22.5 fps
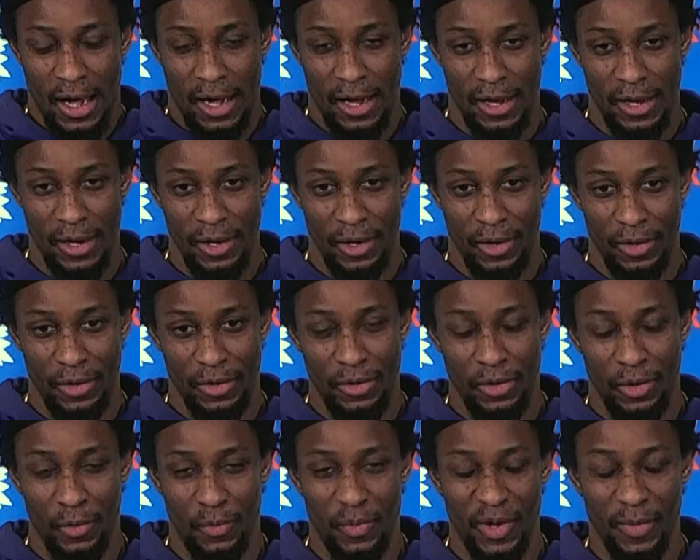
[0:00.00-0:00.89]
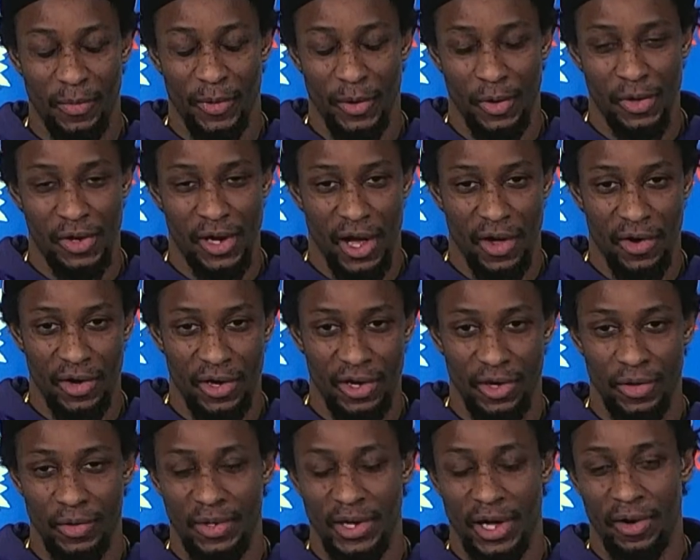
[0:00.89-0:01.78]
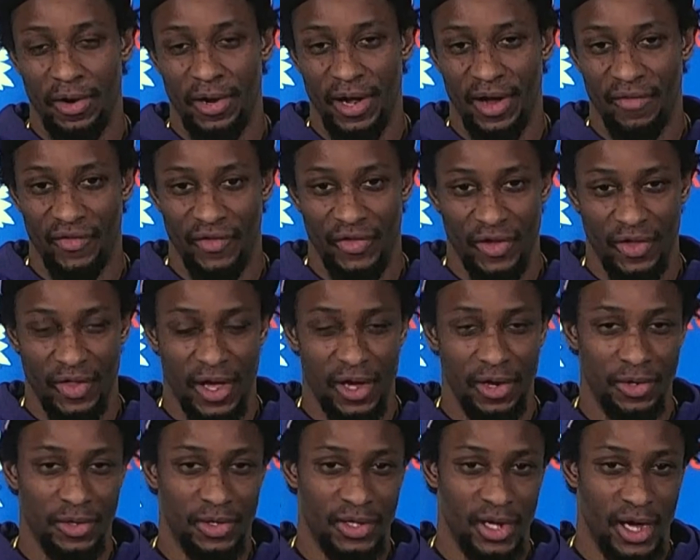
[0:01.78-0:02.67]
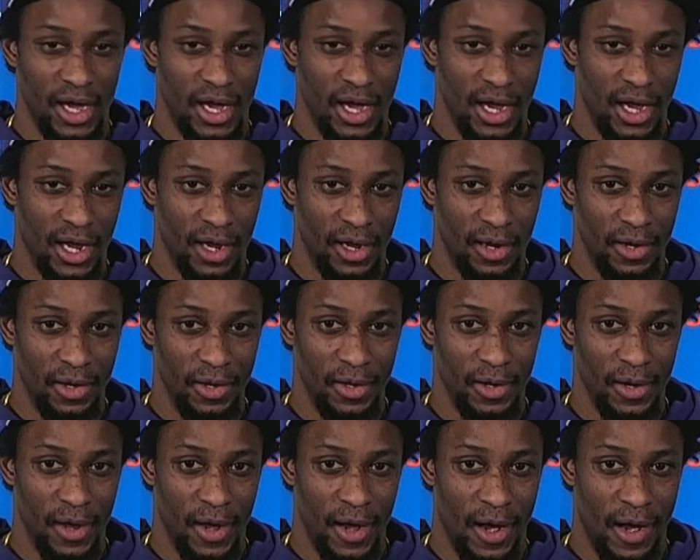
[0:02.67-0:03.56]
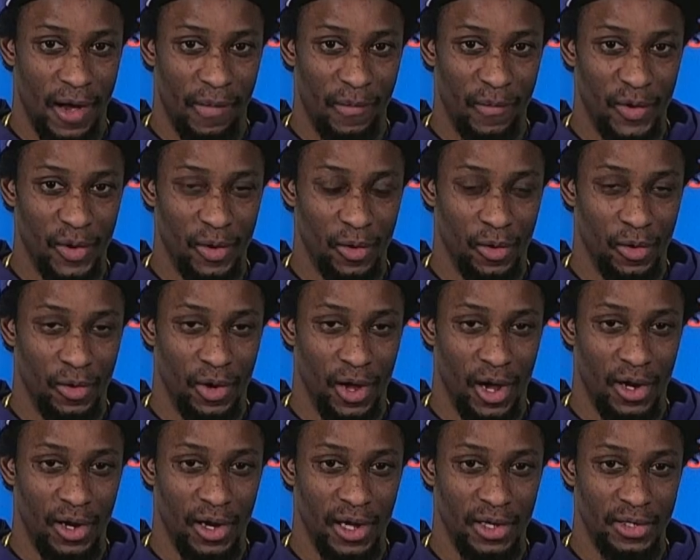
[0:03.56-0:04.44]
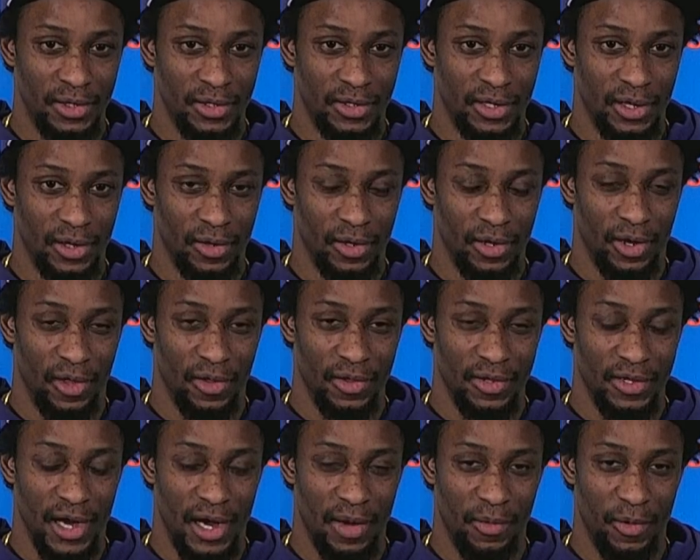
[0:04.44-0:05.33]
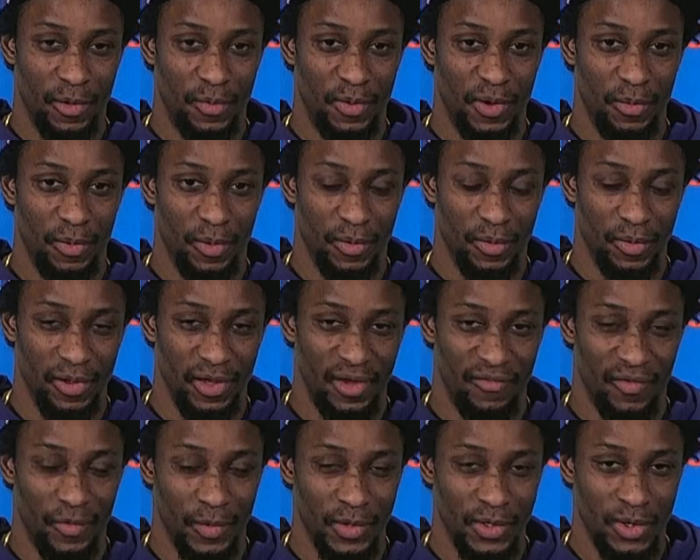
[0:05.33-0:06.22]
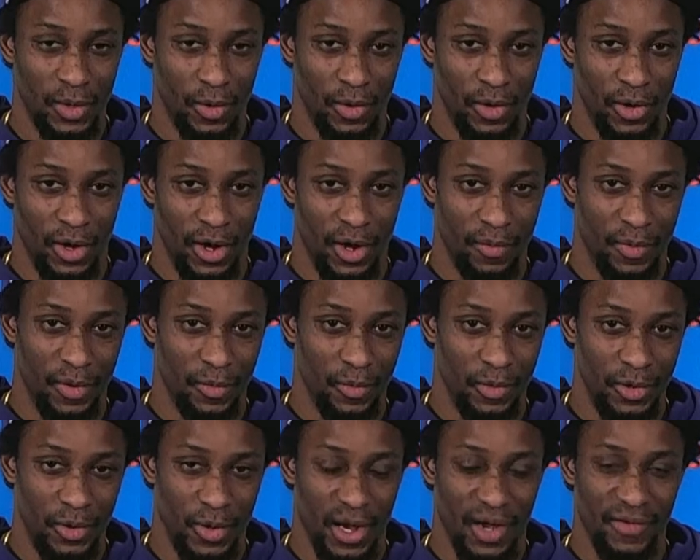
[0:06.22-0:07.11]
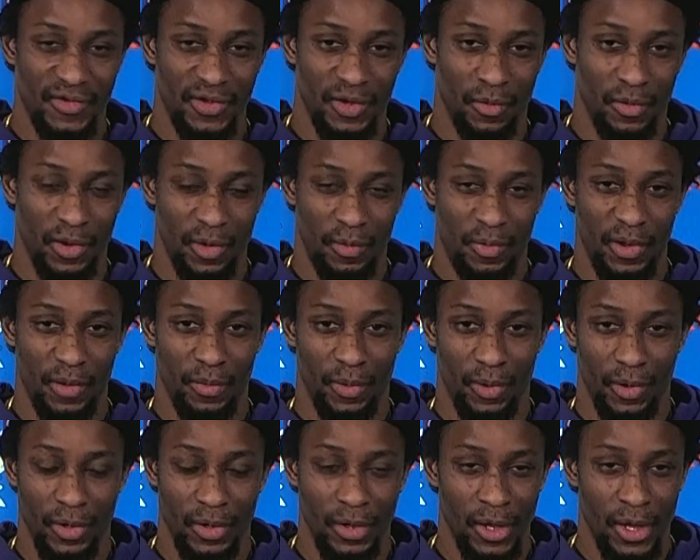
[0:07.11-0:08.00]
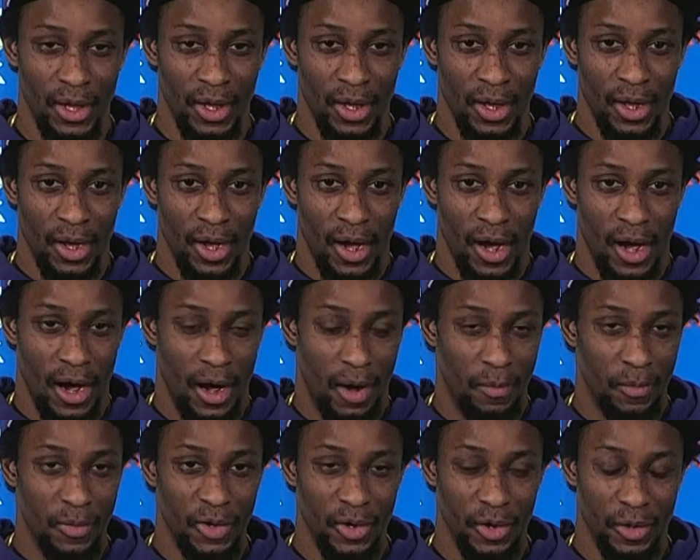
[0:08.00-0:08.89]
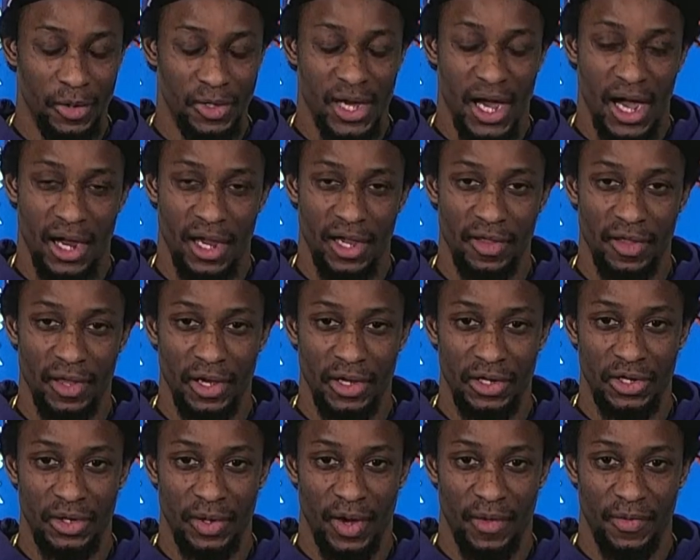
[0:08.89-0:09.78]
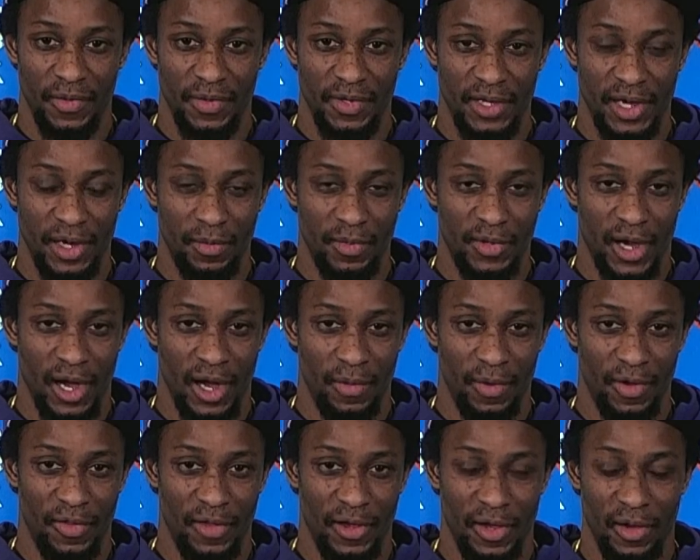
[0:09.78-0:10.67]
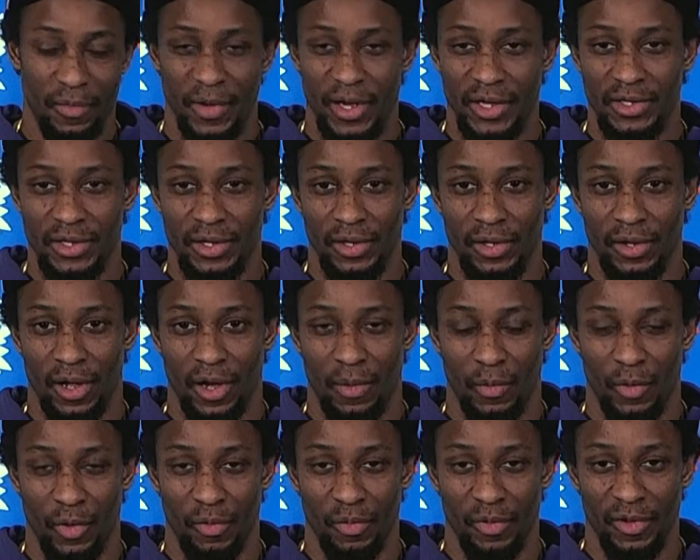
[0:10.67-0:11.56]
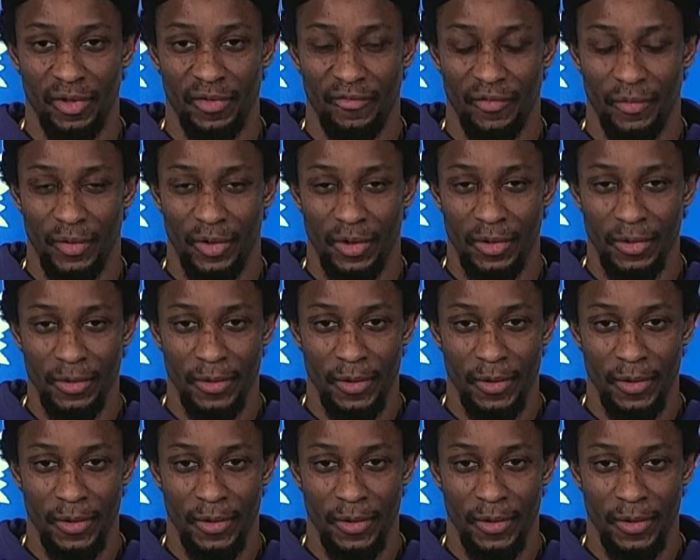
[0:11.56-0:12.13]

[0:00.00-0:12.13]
people are doubting everything that you're saying, and, not necessarily all the time are people believing what's going on, but when you have so many people, attacking the issue at the same time, I think it makes it a lot more believable.